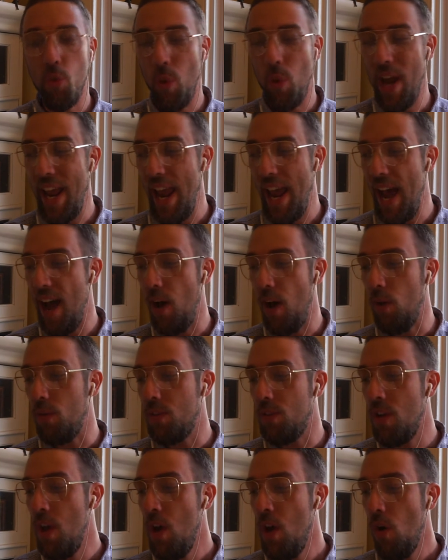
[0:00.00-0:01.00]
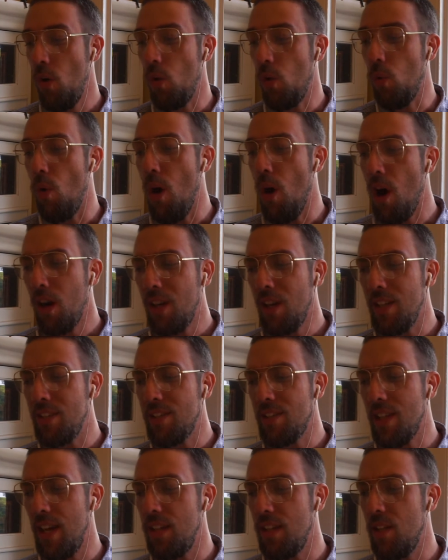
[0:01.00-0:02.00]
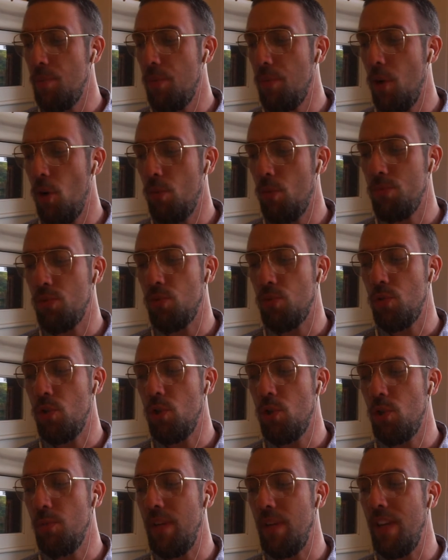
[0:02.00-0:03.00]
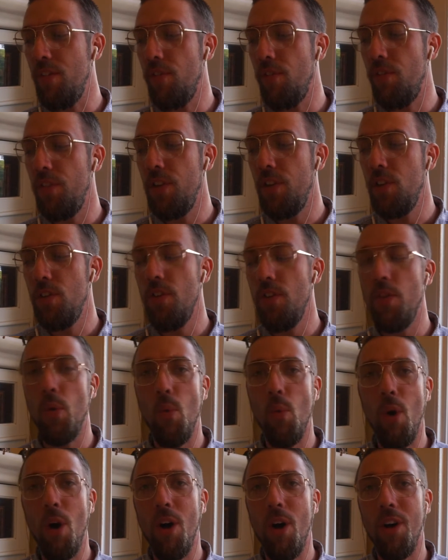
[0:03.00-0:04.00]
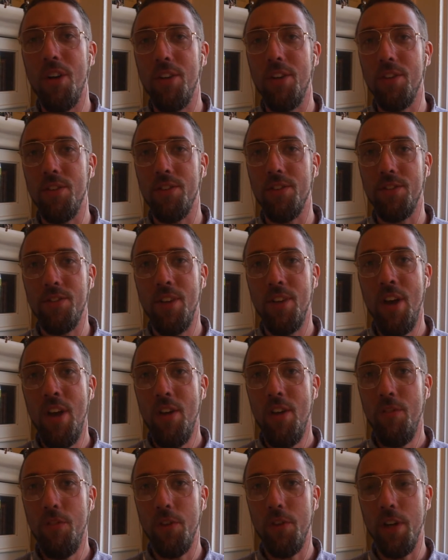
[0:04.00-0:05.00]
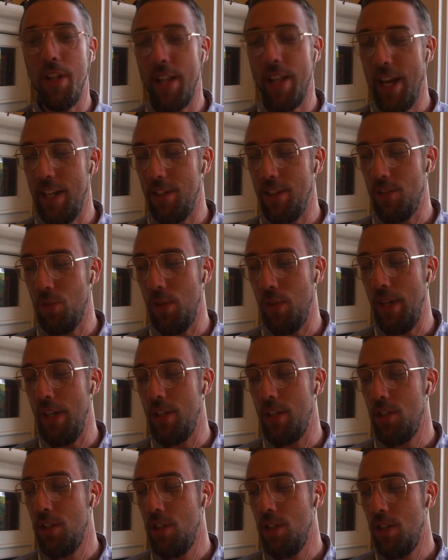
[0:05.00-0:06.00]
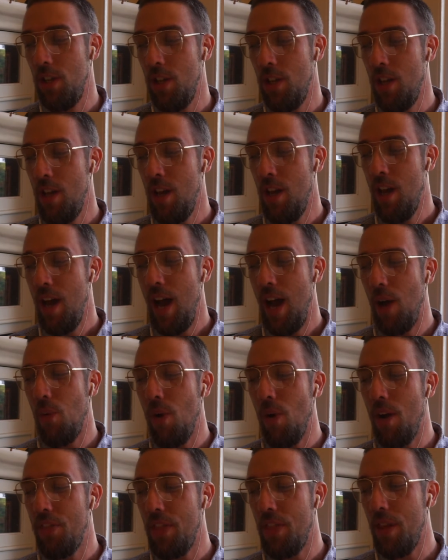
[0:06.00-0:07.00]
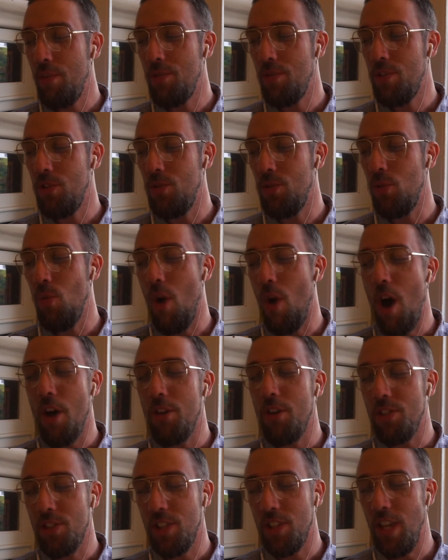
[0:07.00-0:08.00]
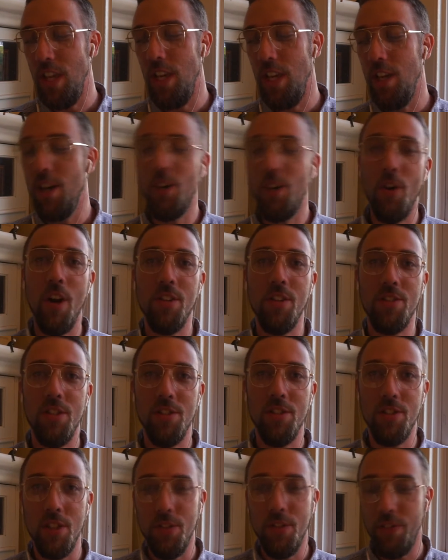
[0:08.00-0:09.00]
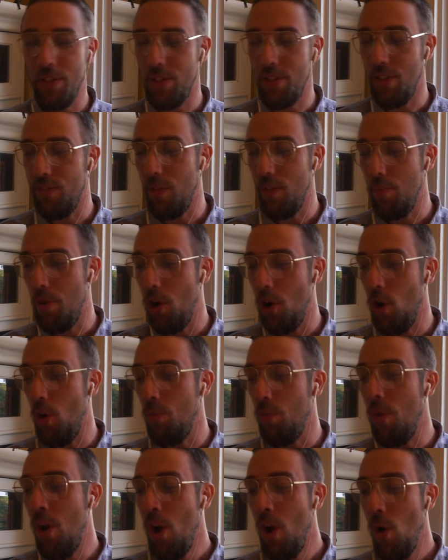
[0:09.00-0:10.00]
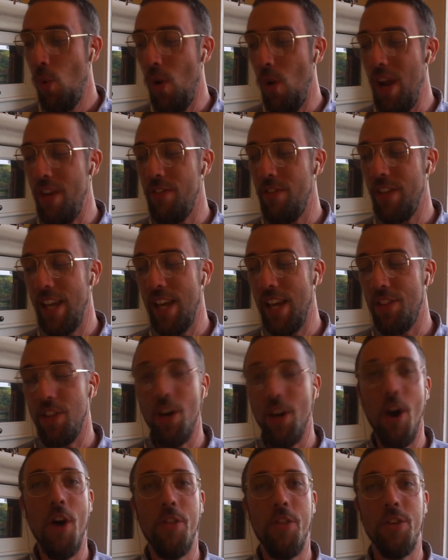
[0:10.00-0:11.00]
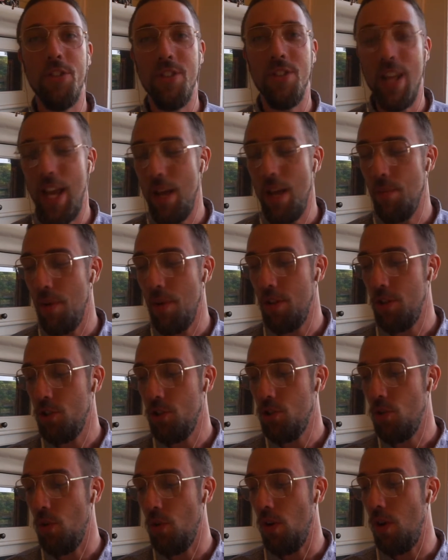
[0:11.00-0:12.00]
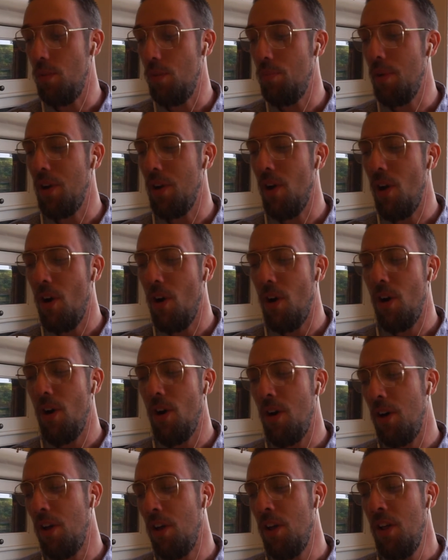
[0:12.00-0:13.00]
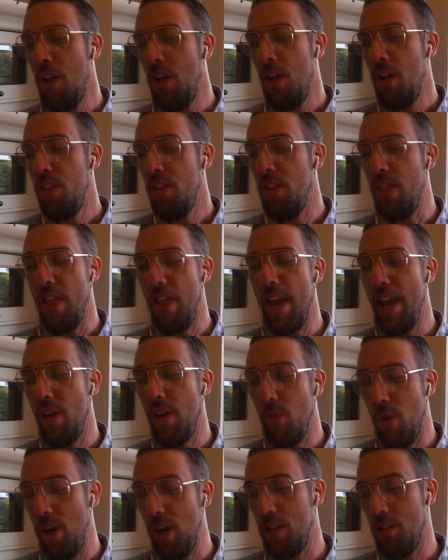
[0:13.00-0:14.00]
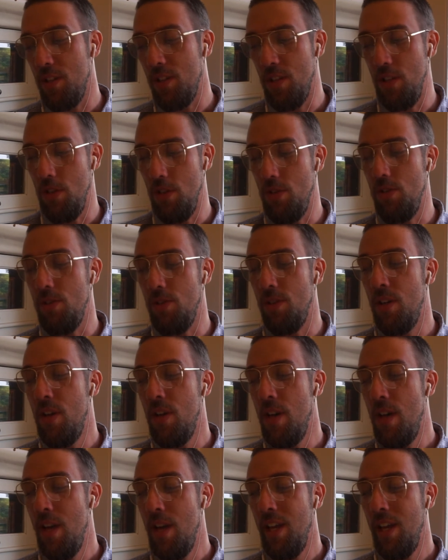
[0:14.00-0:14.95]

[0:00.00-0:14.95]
his way out, or walk inside the poem's room and feel the walls for a light switch. I want them to water ski across the surface of a poem, waving at the author's name on the shore, but all they want to do